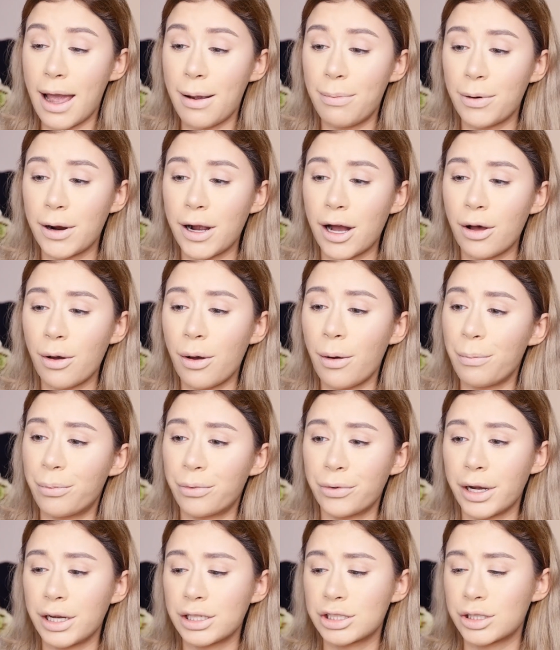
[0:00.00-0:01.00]
eyebrow
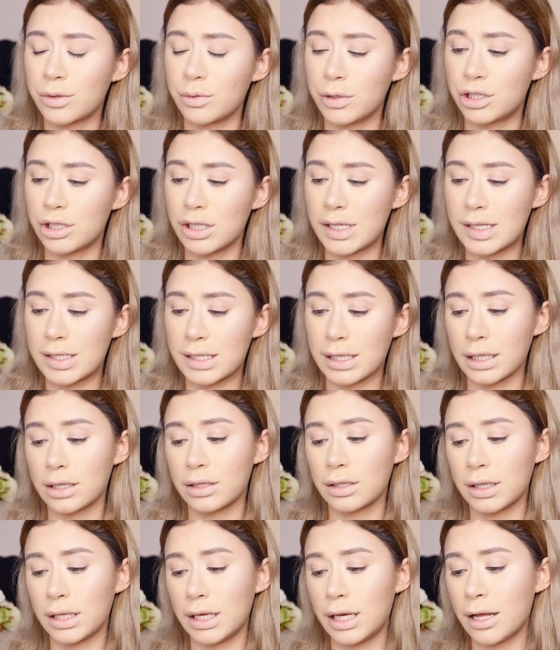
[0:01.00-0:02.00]
brush, which is
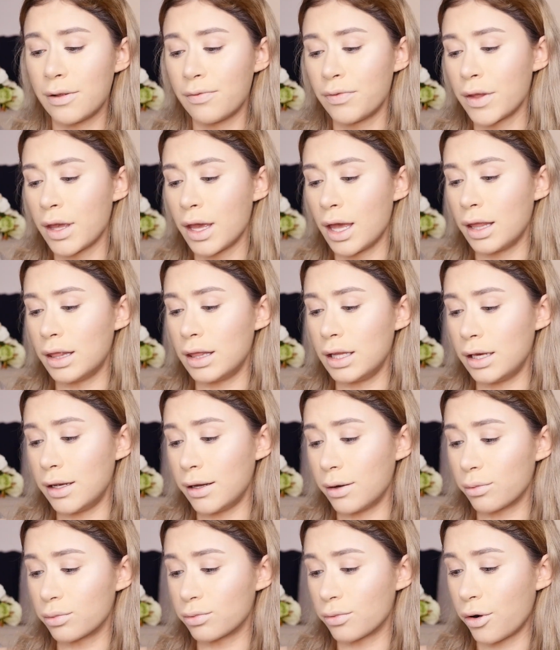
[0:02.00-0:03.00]
literally
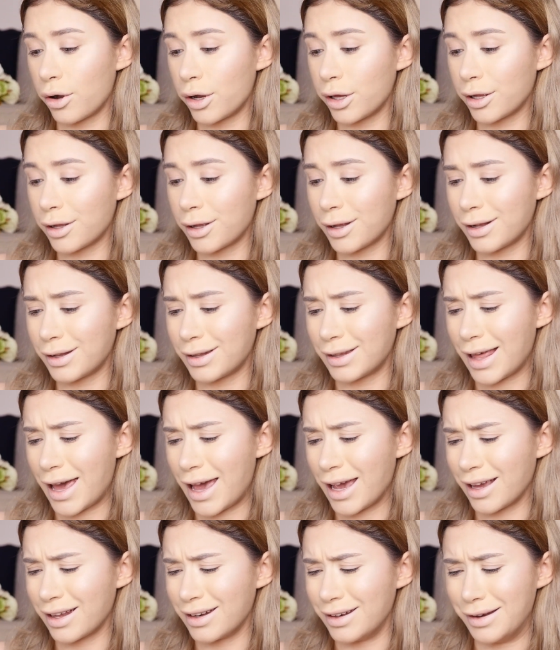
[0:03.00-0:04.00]
the Royal
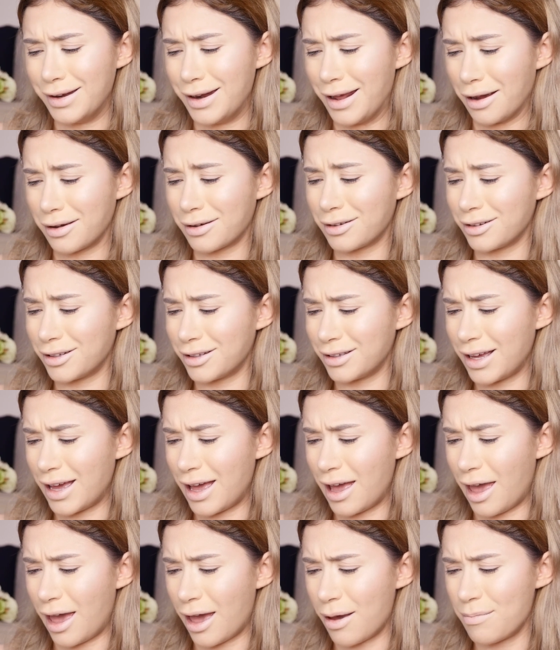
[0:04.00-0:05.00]
Langnickel
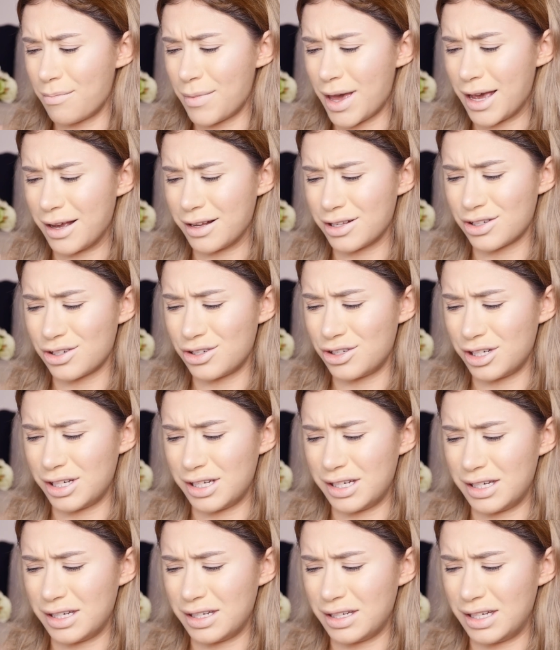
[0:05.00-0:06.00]

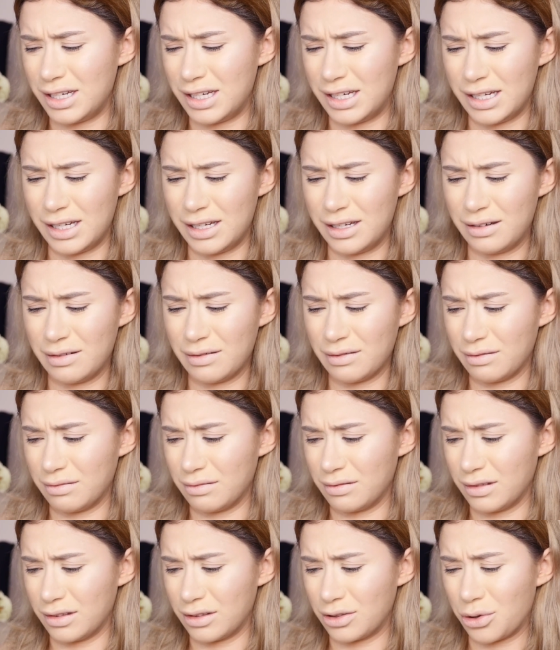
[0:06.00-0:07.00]
MSGE
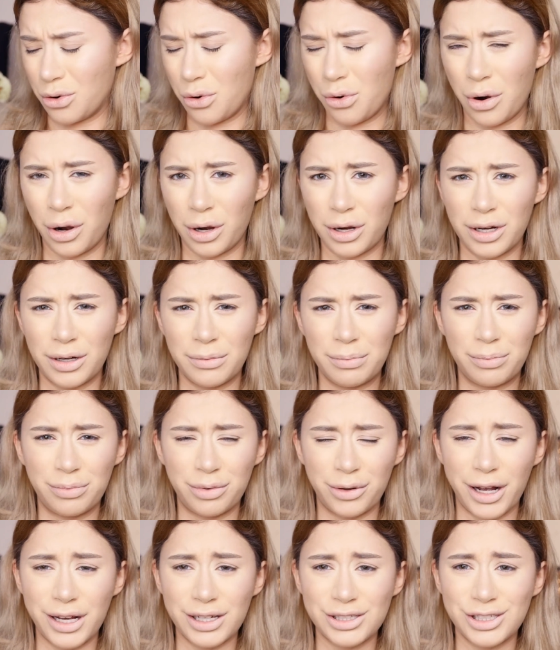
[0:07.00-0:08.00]
quarter
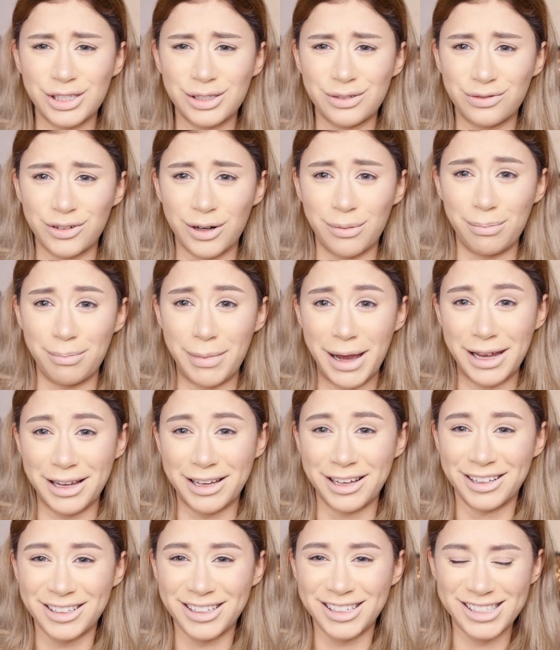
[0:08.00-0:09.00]
brush from
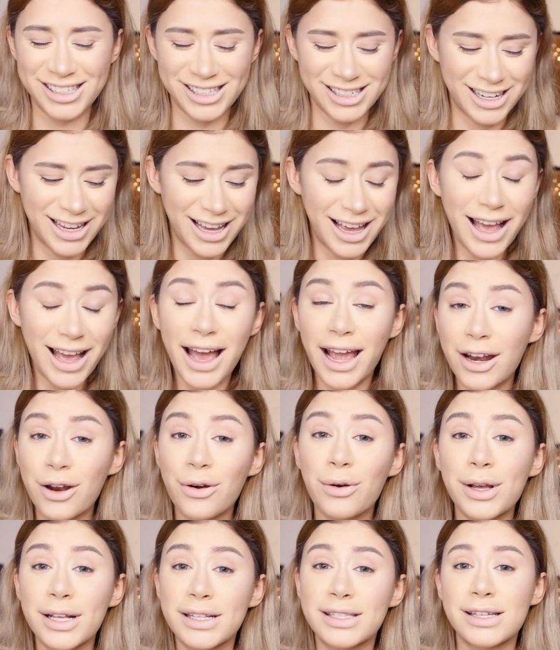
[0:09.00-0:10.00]
Michaels. I
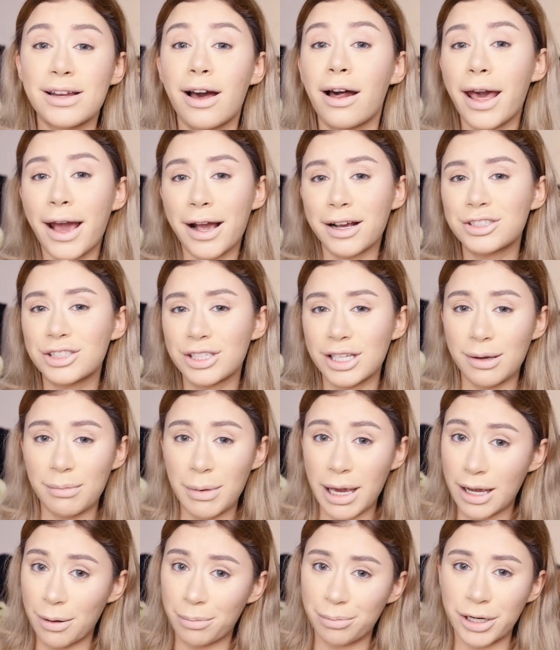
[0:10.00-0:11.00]
know it's not actually a
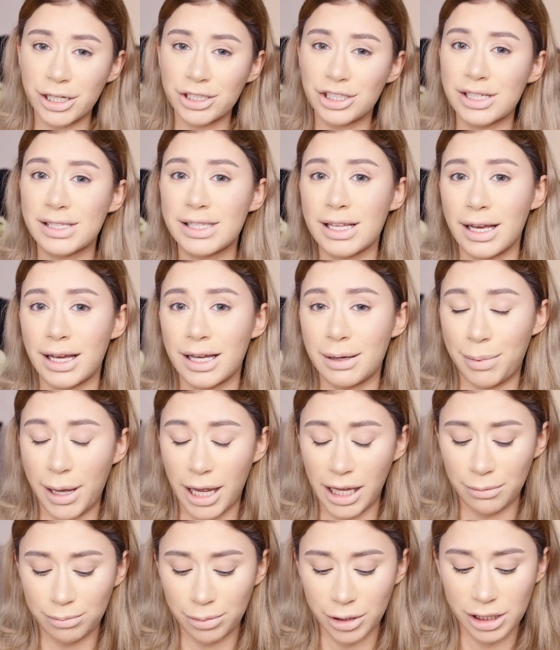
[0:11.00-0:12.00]
makeup brush, it's a
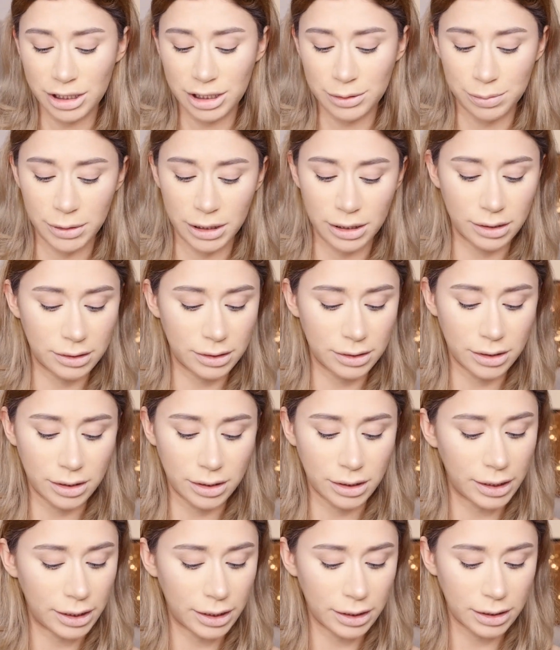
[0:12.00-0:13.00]
paint brush, but
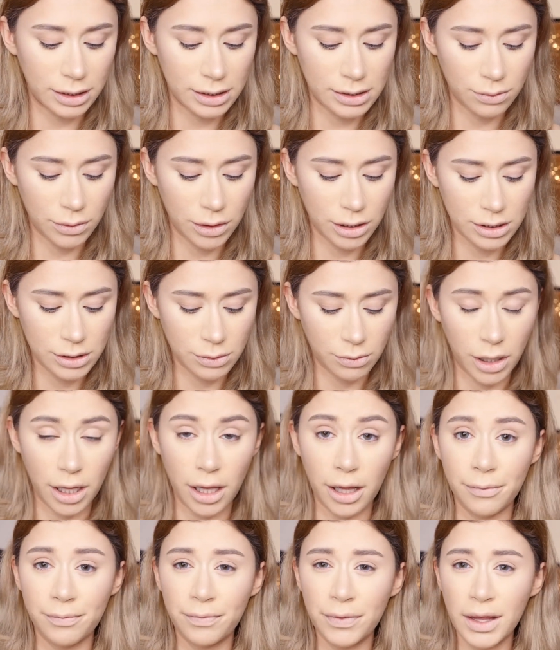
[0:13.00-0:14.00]
girl, like, this works
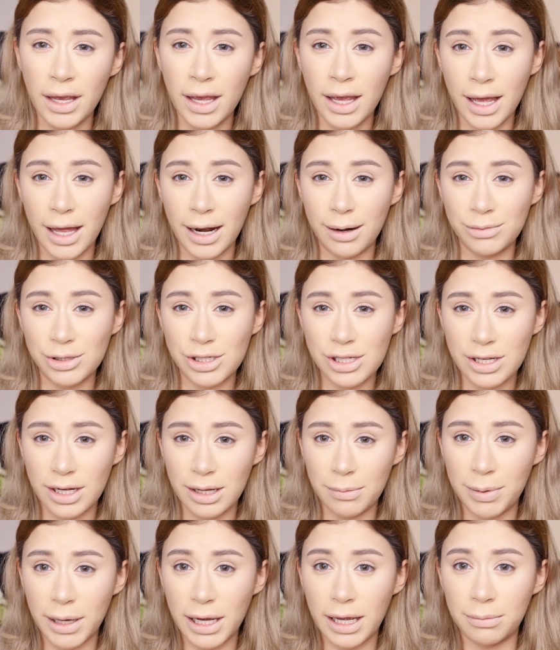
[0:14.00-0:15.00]
well. And I'm just
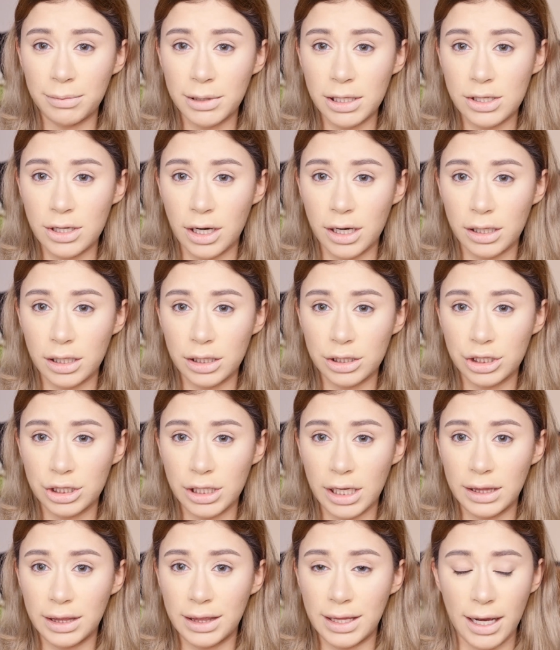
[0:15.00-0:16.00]
going to pick up the darker
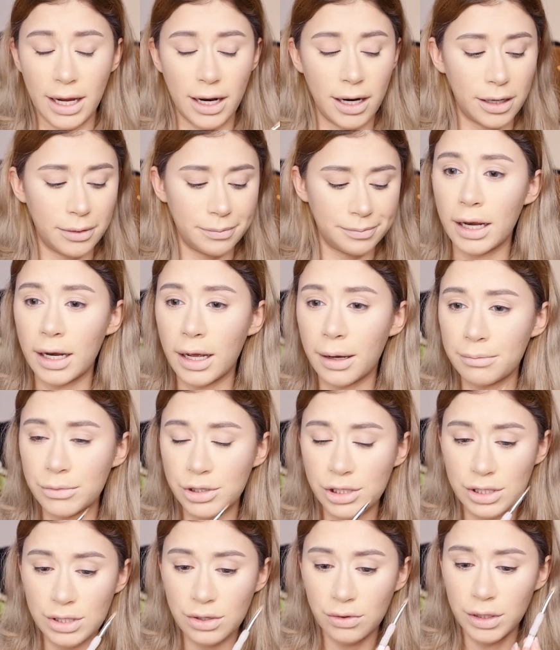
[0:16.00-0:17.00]
shade there, and I'm
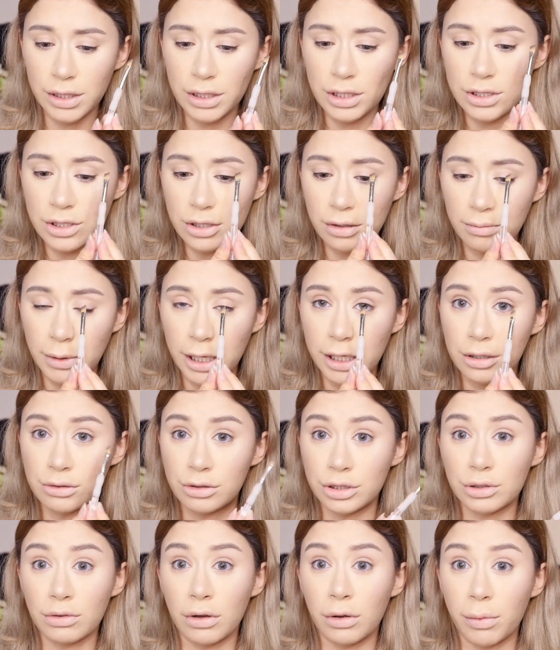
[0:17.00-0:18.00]
just going to do my
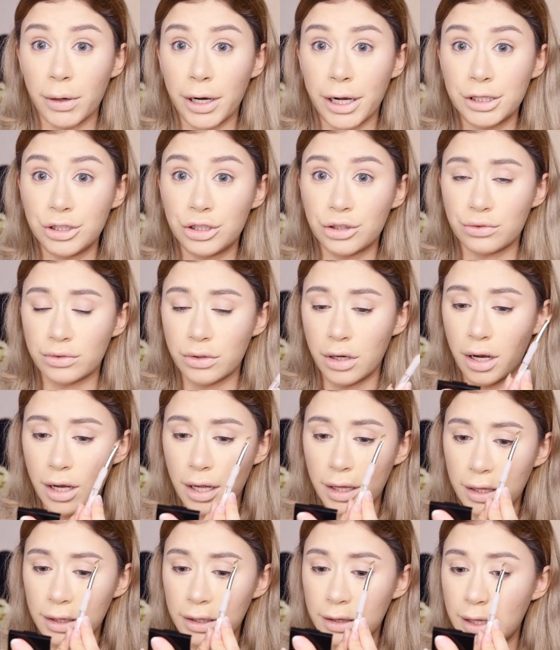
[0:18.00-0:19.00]
usual where I
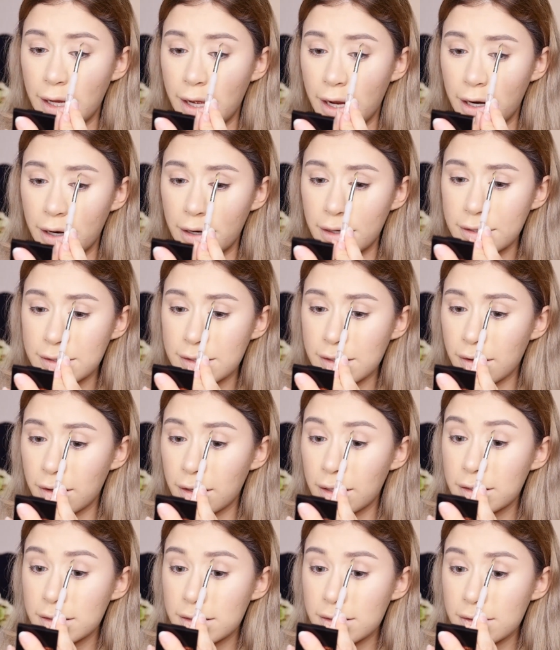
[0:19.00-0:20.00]
draw the hairs
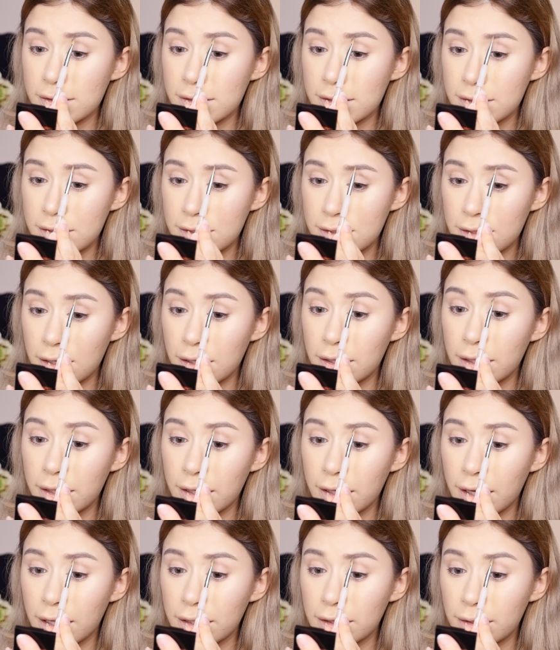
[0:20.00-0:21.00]
on. So
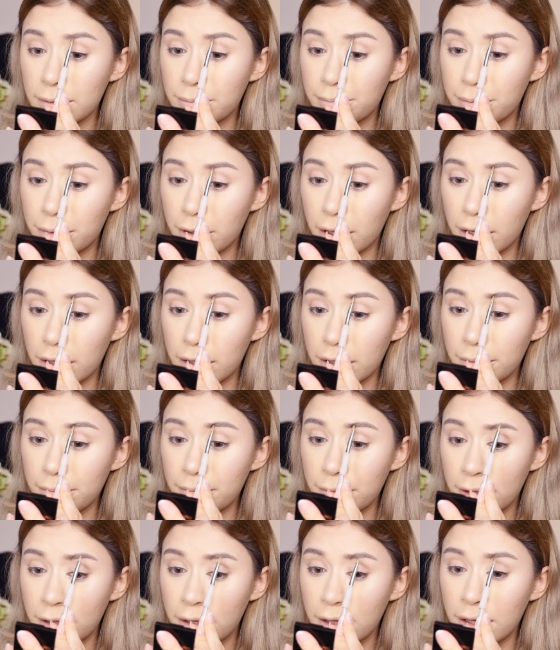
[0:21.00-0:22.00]
starting at the
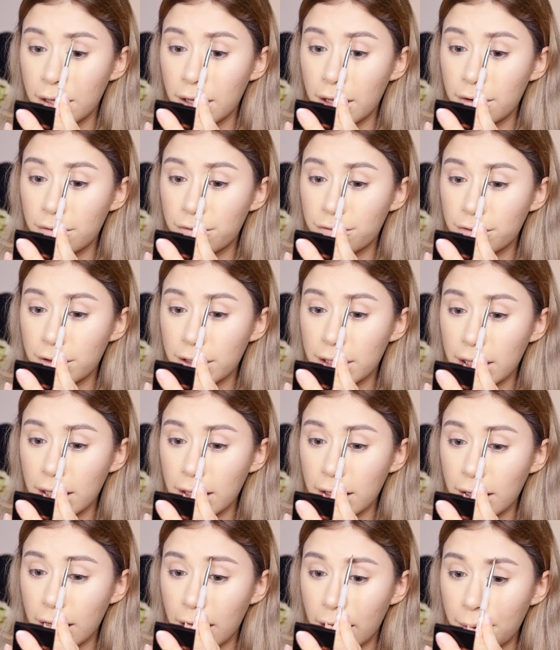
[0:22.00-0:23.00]
bottom and
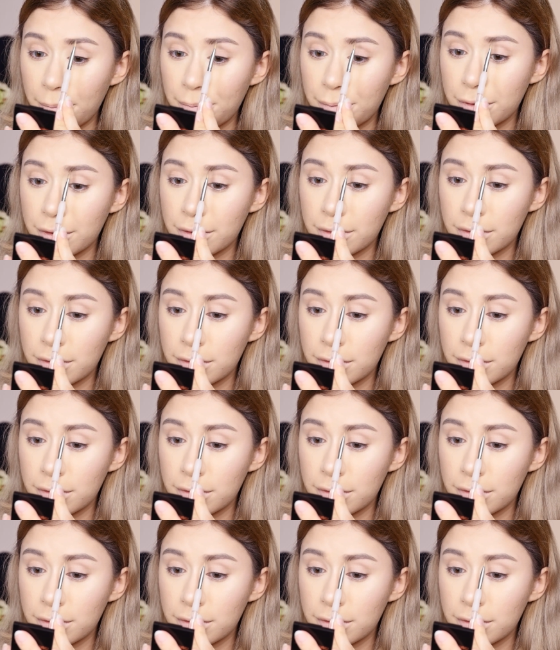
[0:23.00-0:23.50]
flicking up